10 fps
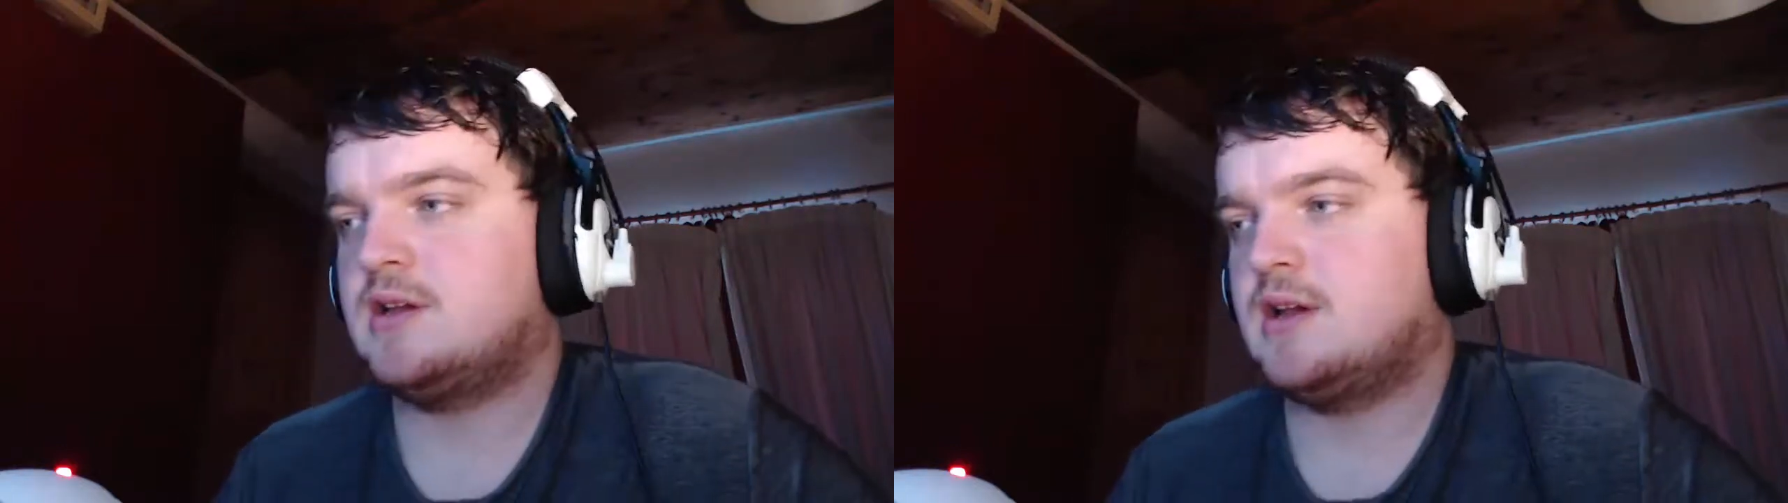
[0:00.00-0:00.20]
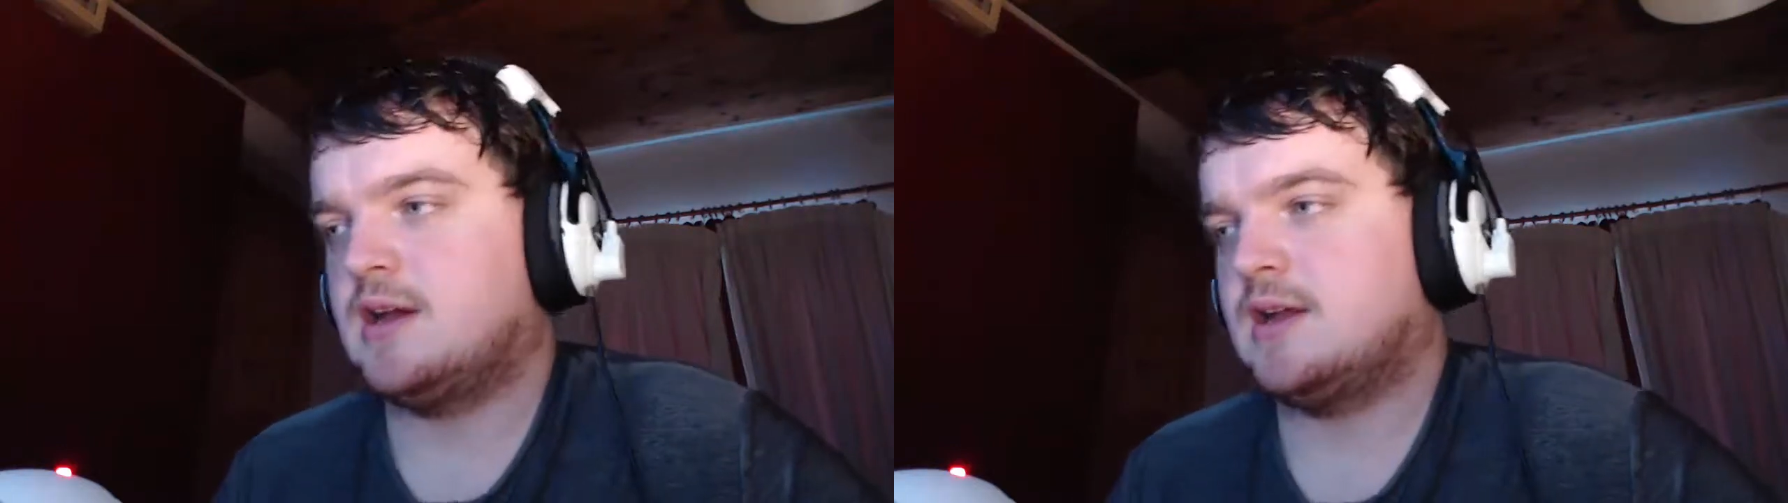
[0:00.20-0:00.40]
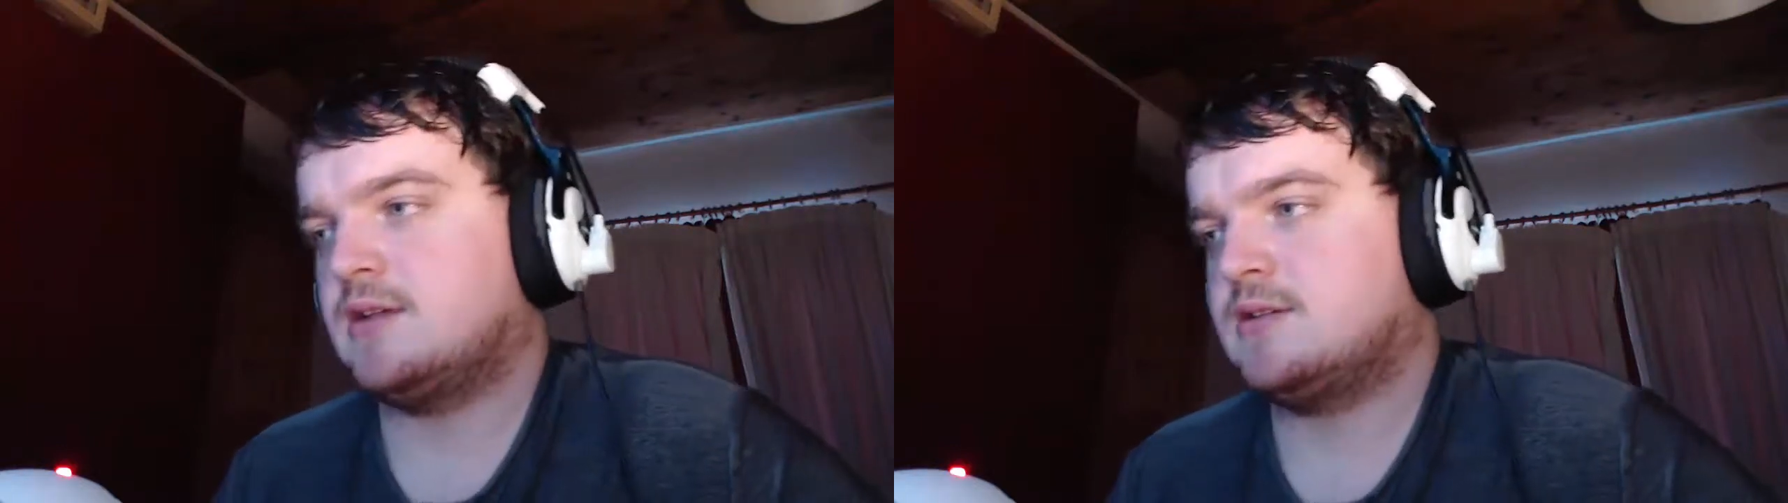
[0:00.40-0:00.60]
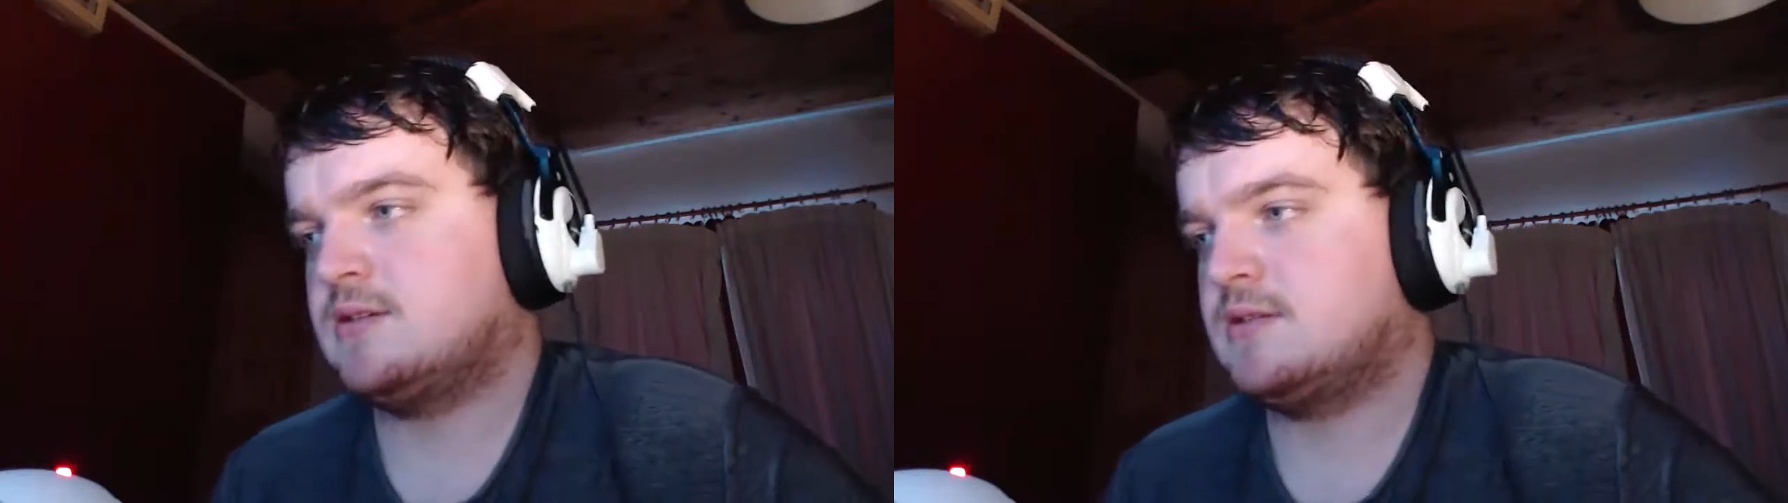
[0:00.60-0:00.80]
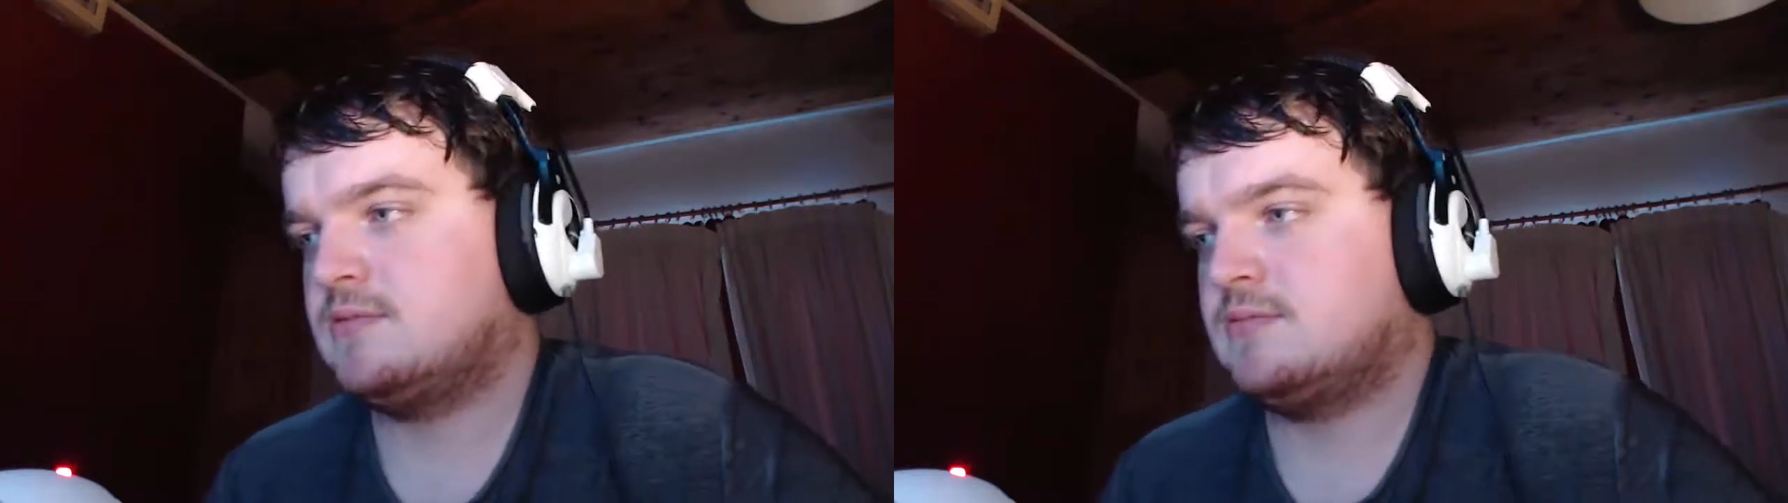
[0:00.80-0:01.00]
and
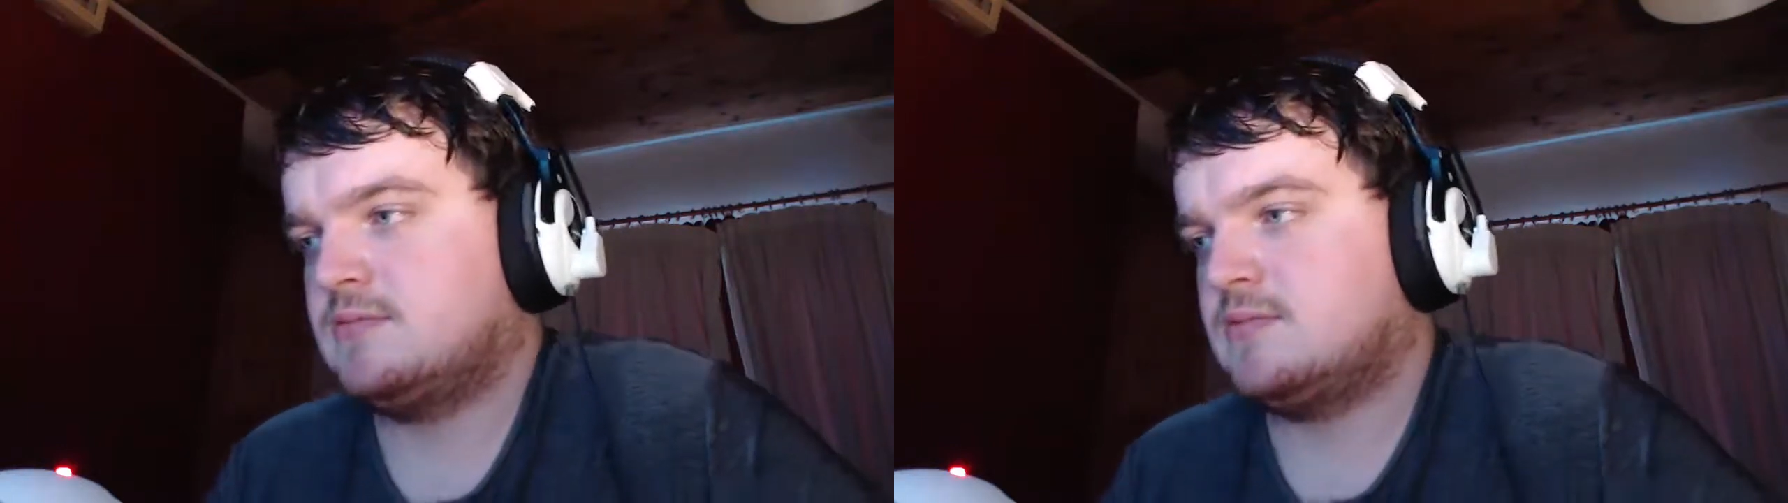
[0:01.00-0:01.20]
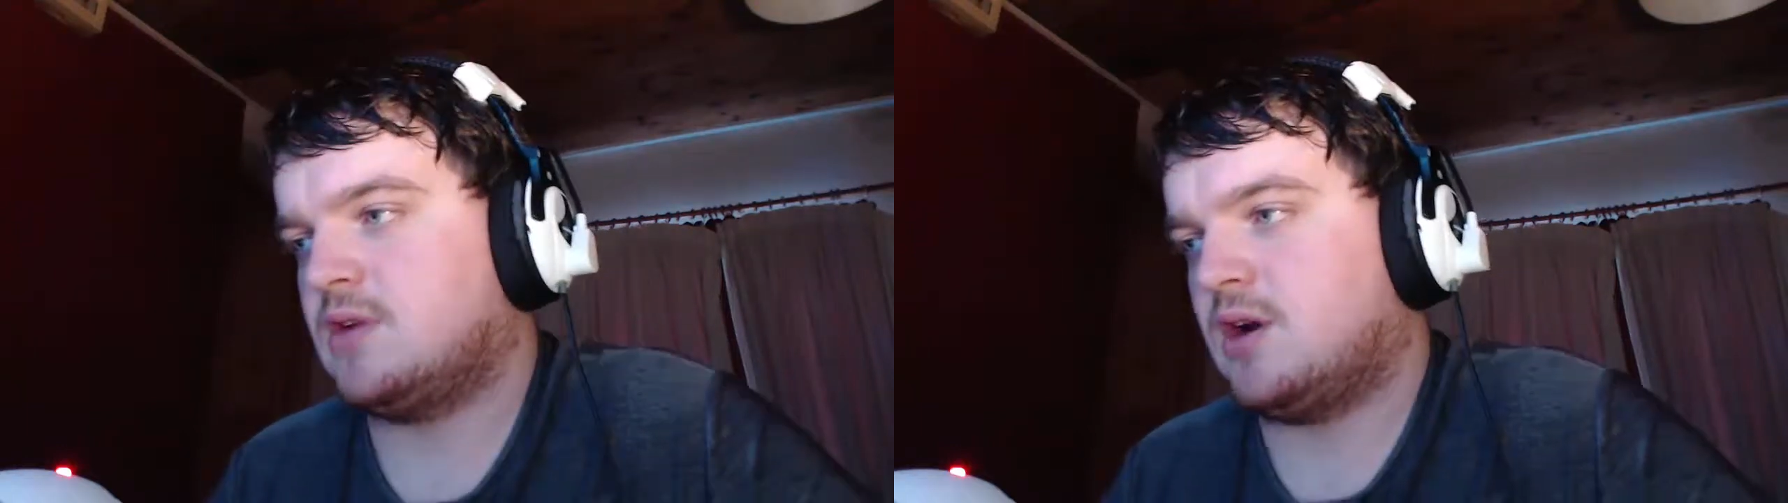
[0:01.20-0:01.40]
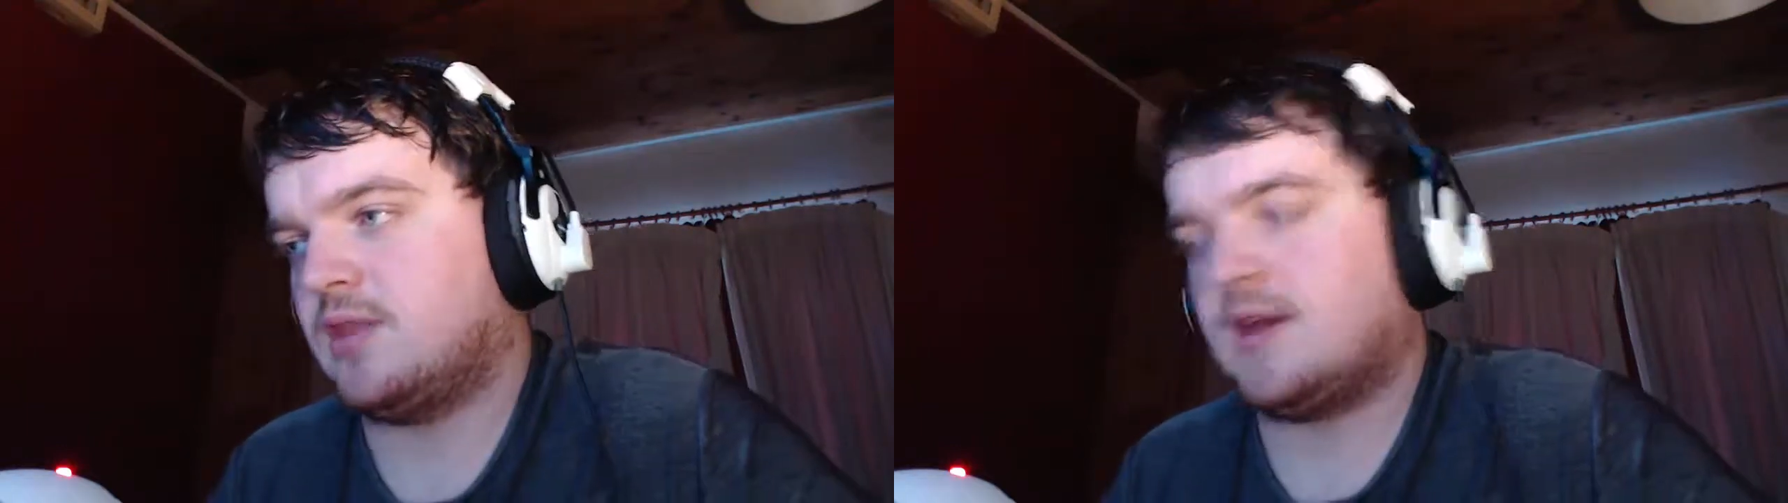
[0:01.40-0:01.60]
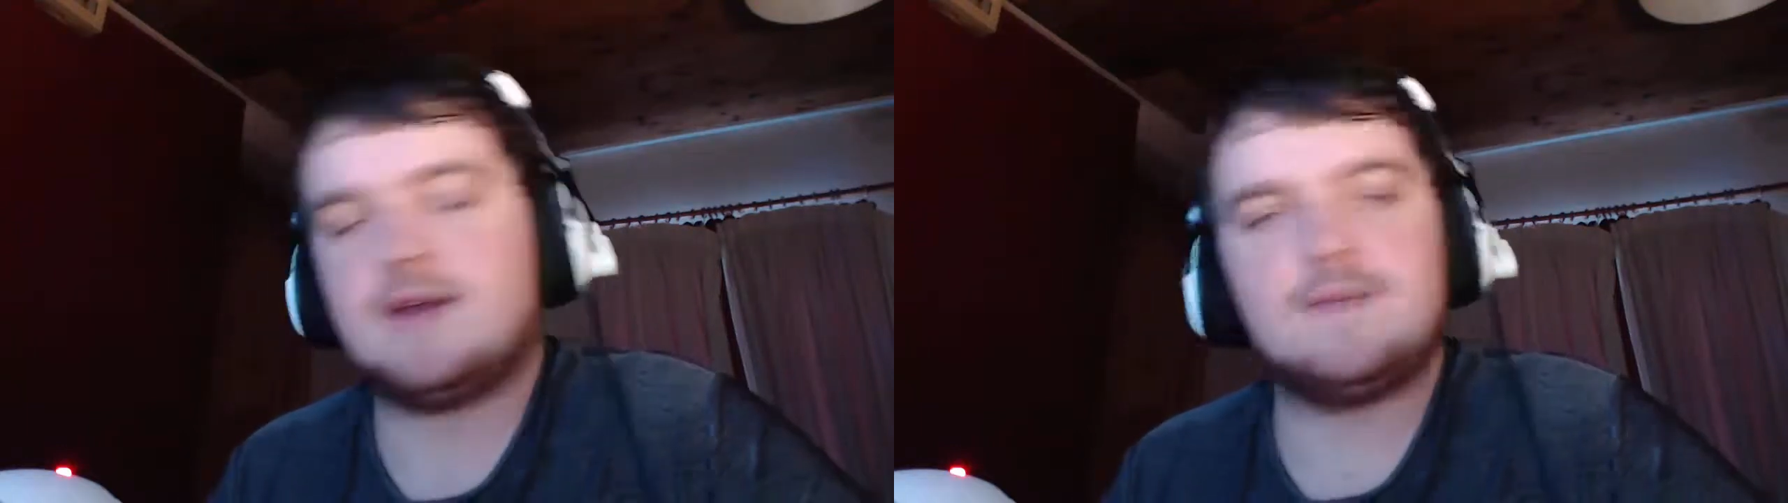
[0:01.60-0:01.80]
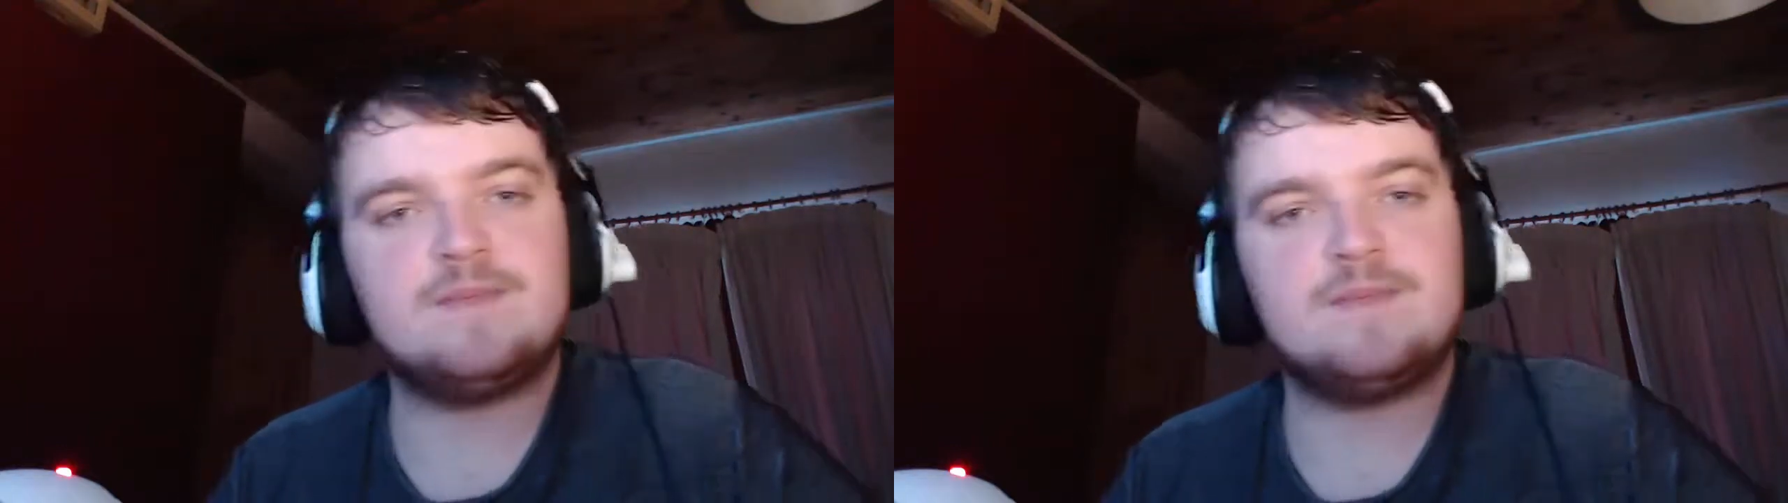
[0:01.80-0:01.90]
all that.